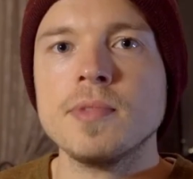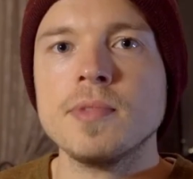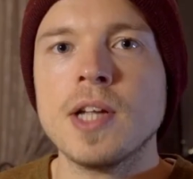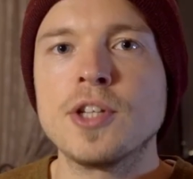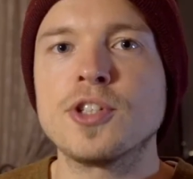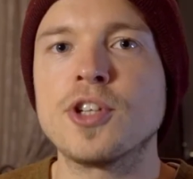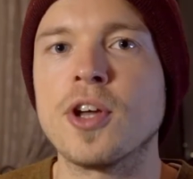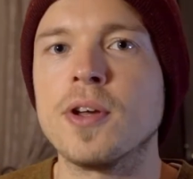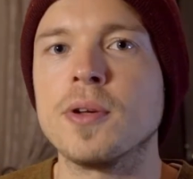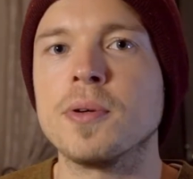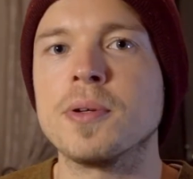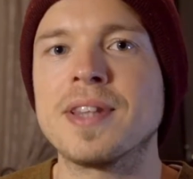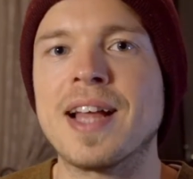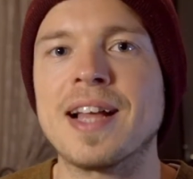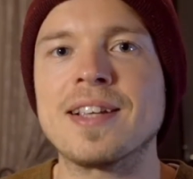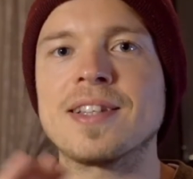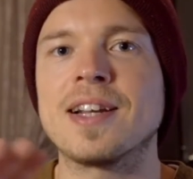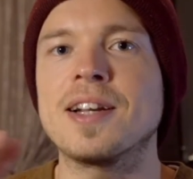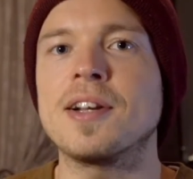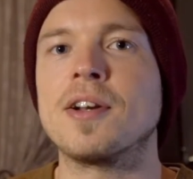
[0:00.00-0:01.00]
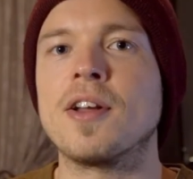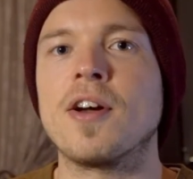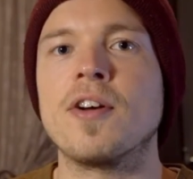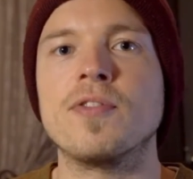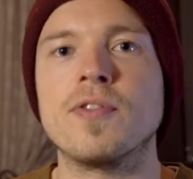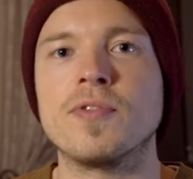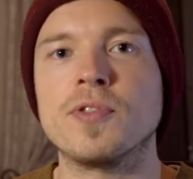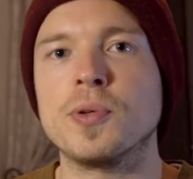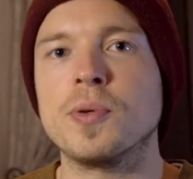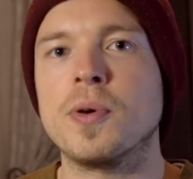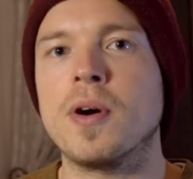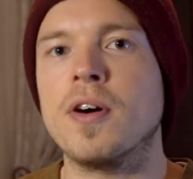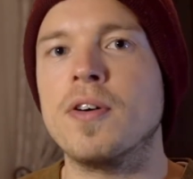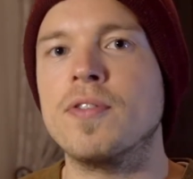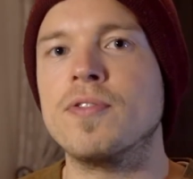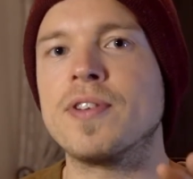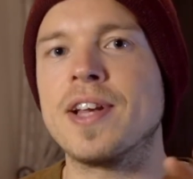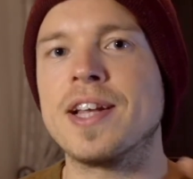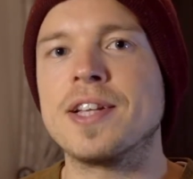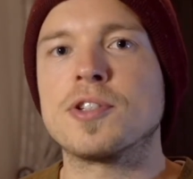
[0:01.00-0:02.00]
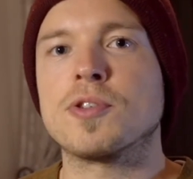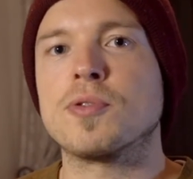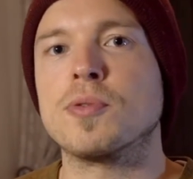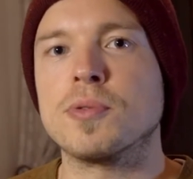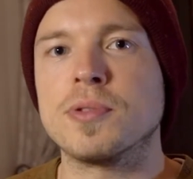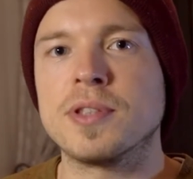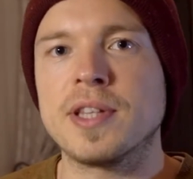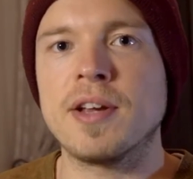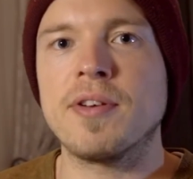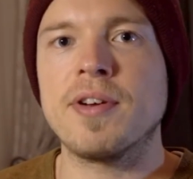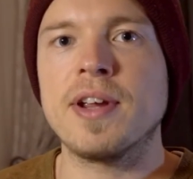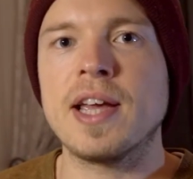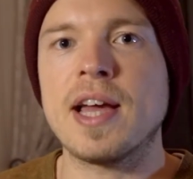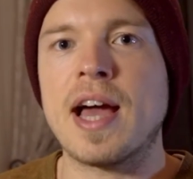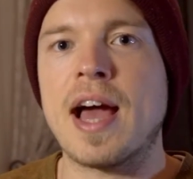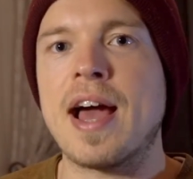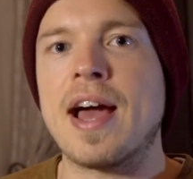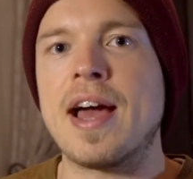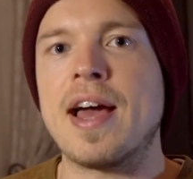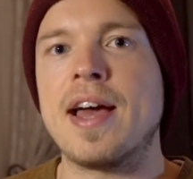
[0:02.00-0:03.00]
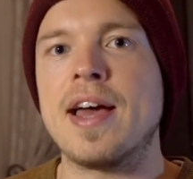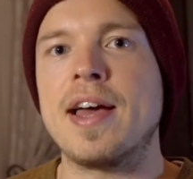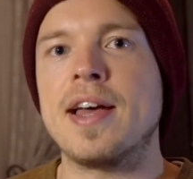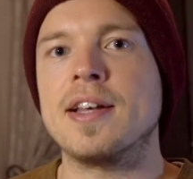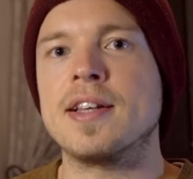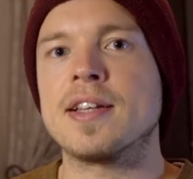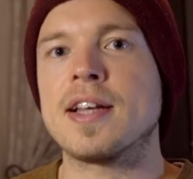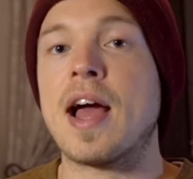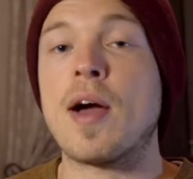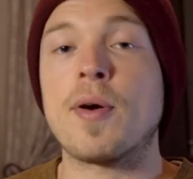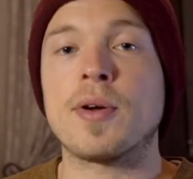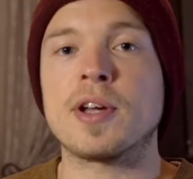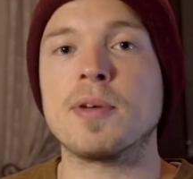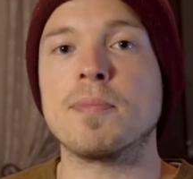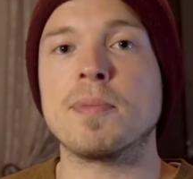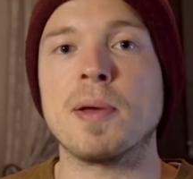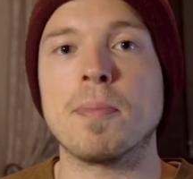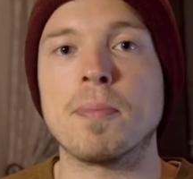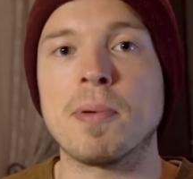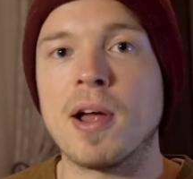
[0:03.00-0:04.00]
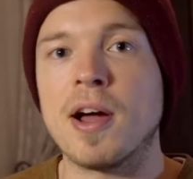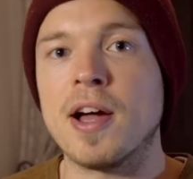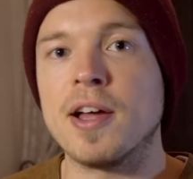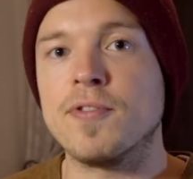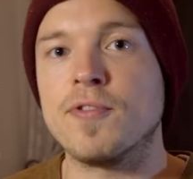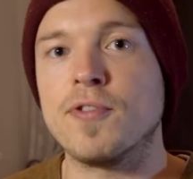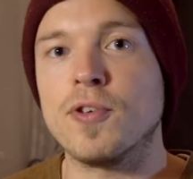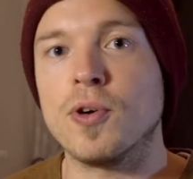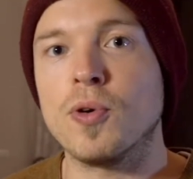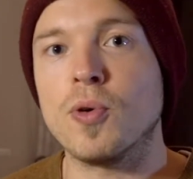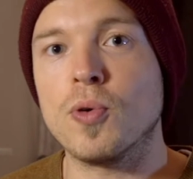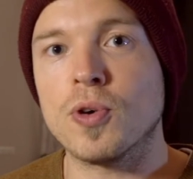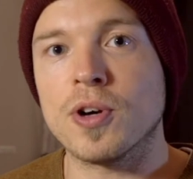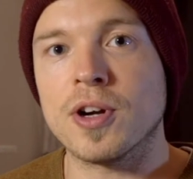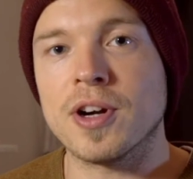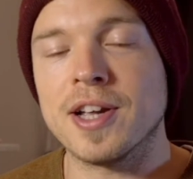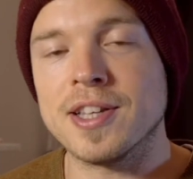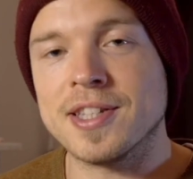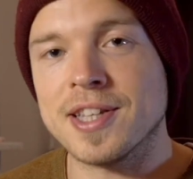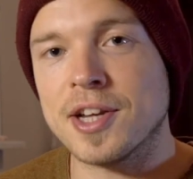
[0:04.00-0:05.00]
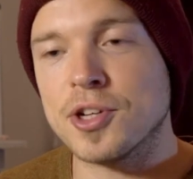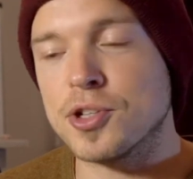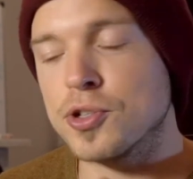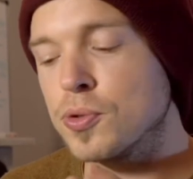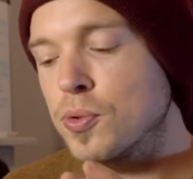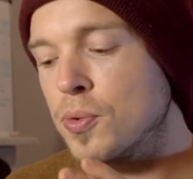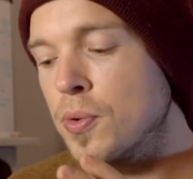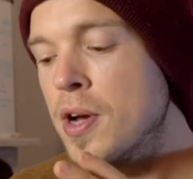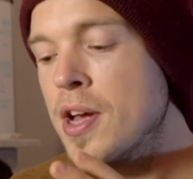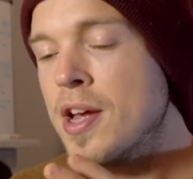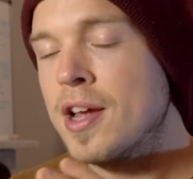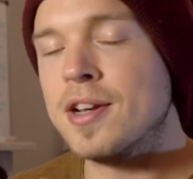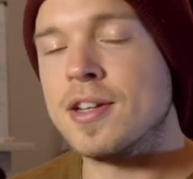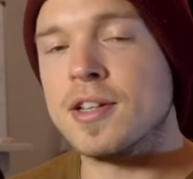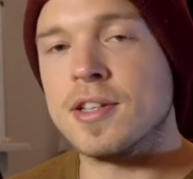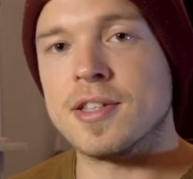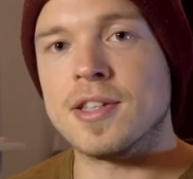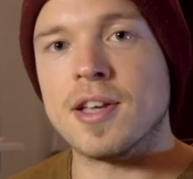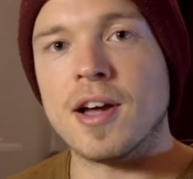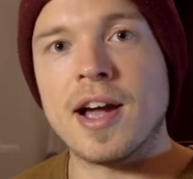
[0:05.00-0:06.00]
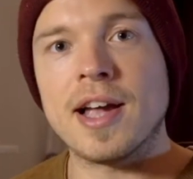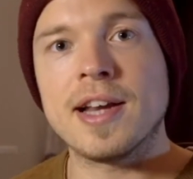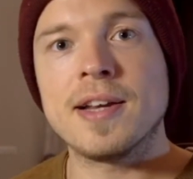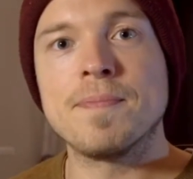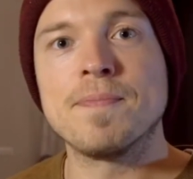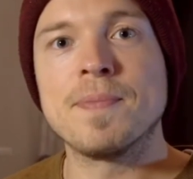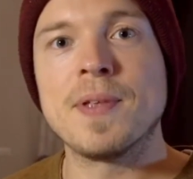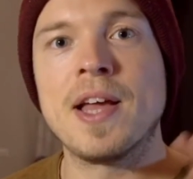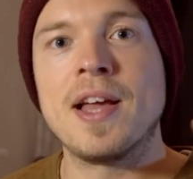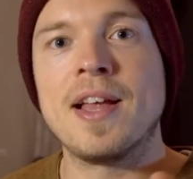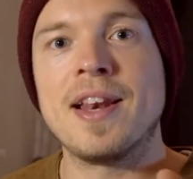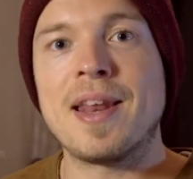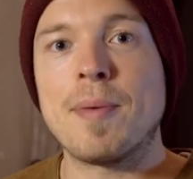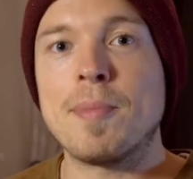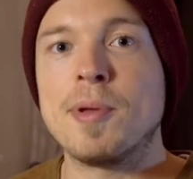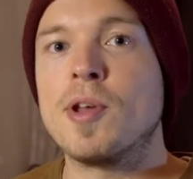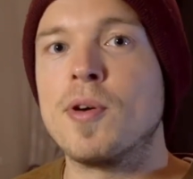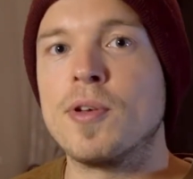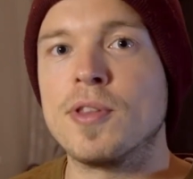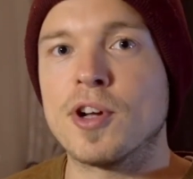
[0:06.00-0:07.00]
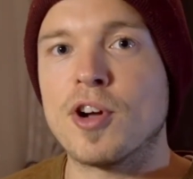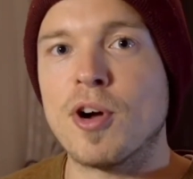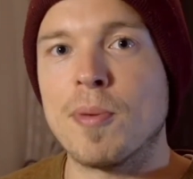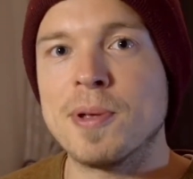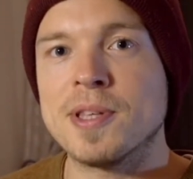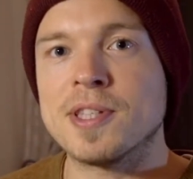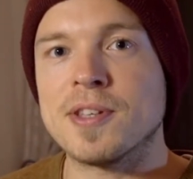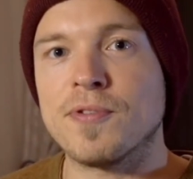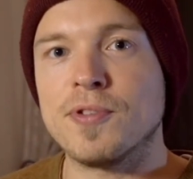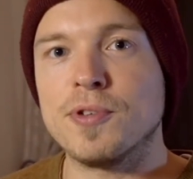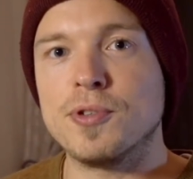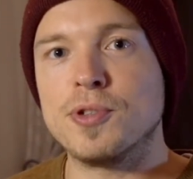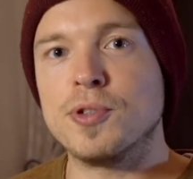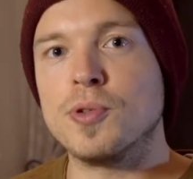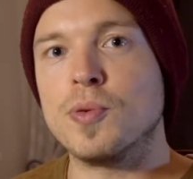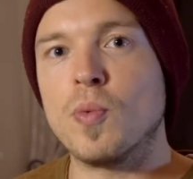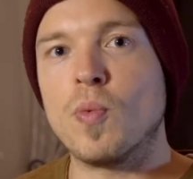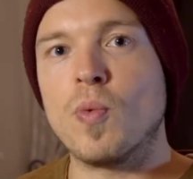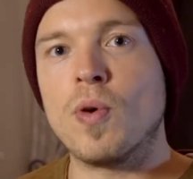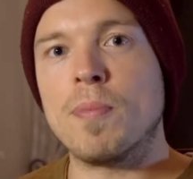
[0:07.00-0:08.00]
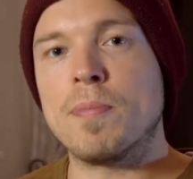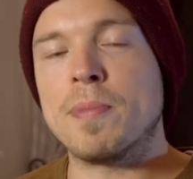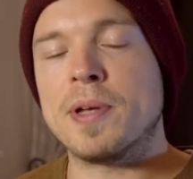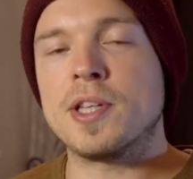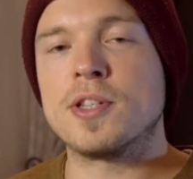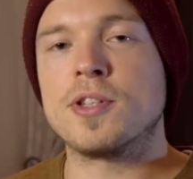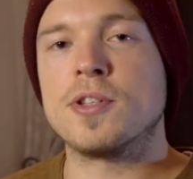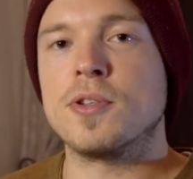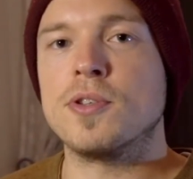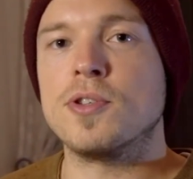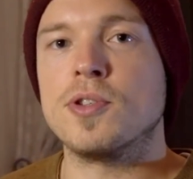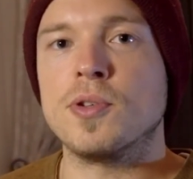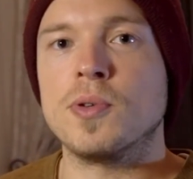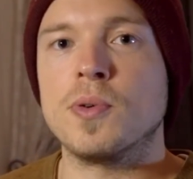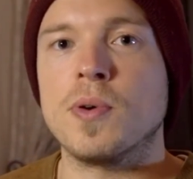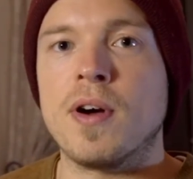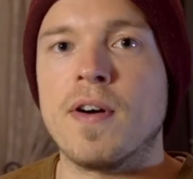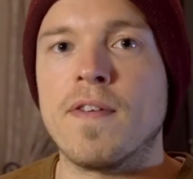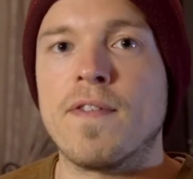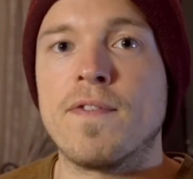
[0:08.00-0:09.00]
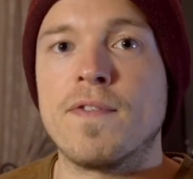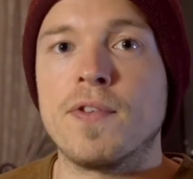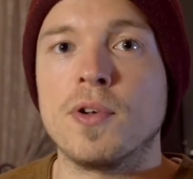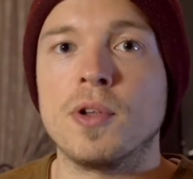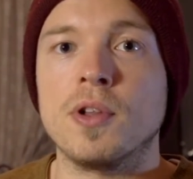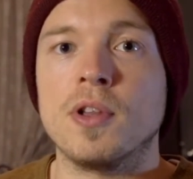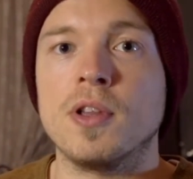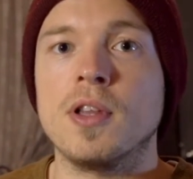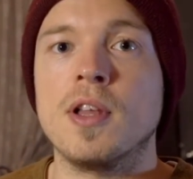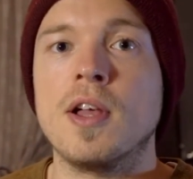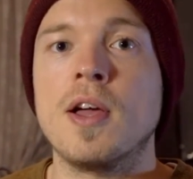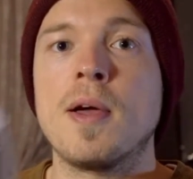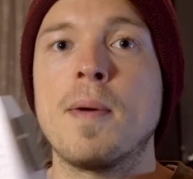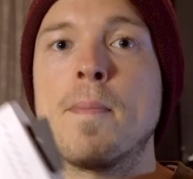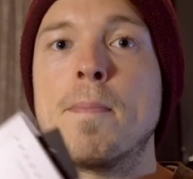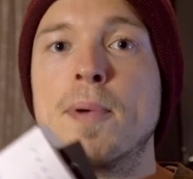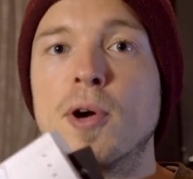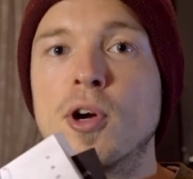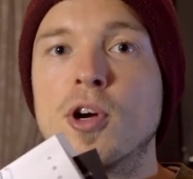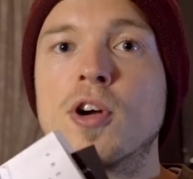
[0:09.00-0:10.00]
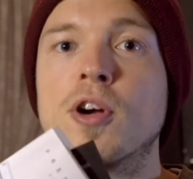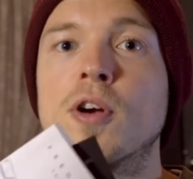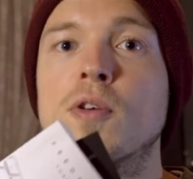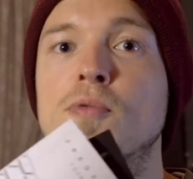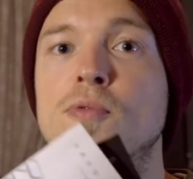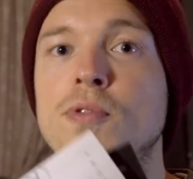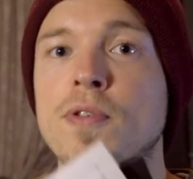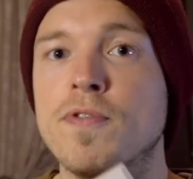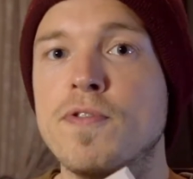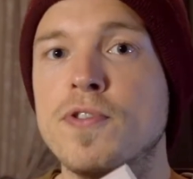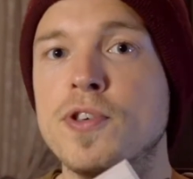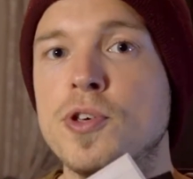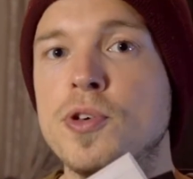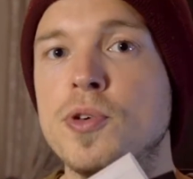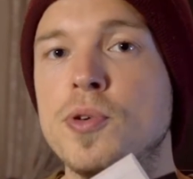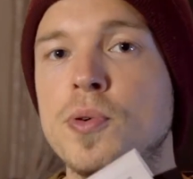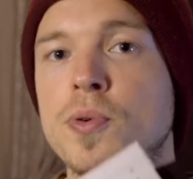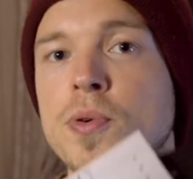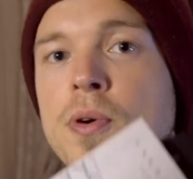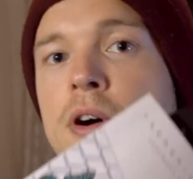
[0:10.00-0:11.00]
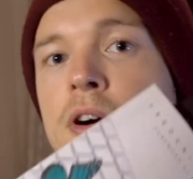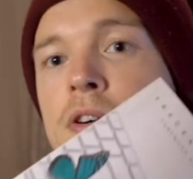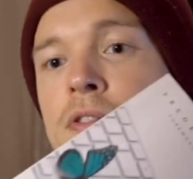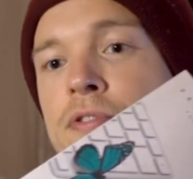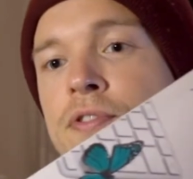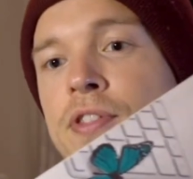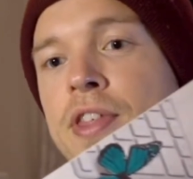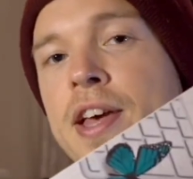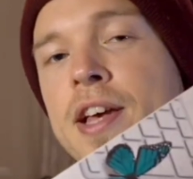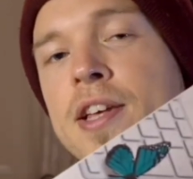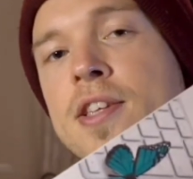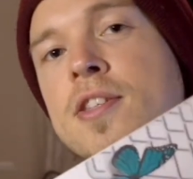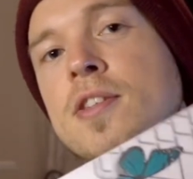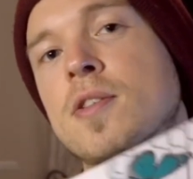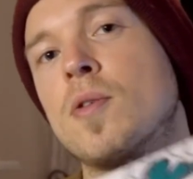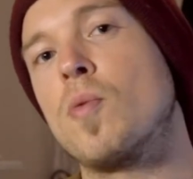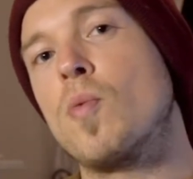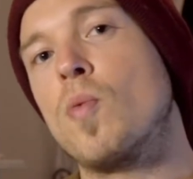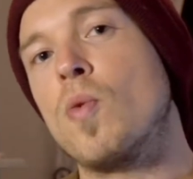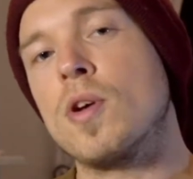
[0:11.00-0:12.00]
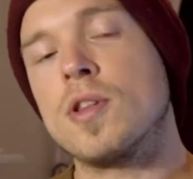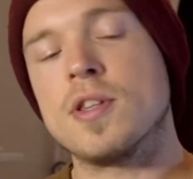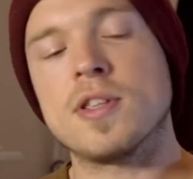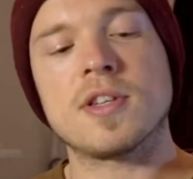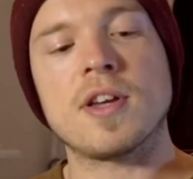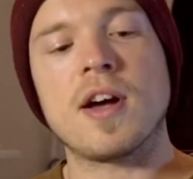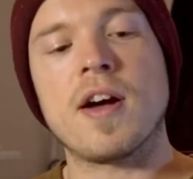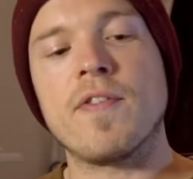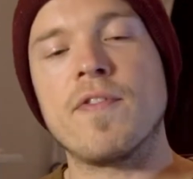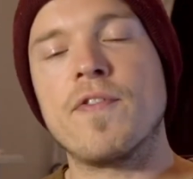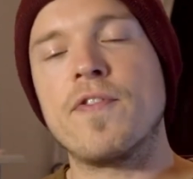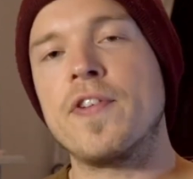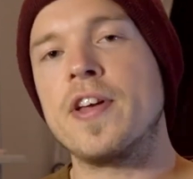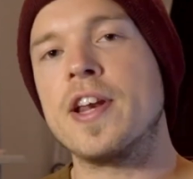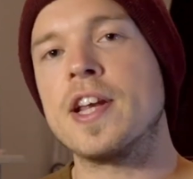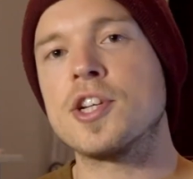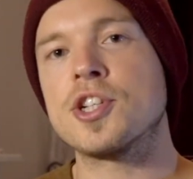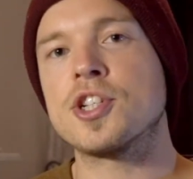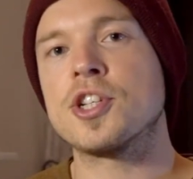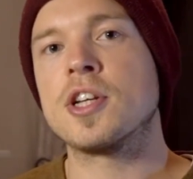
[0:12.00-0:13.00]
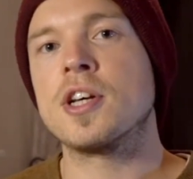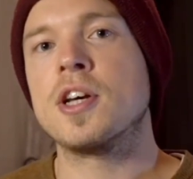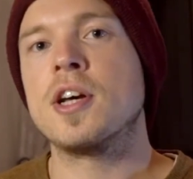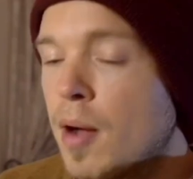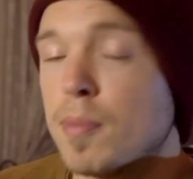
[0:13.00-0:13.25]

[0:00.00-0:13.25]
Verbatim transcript: So that's a little overview of integral theory and how it can be applied for organizational design. Let me know in the comments if you do want me to do a full book review of this once I've finished.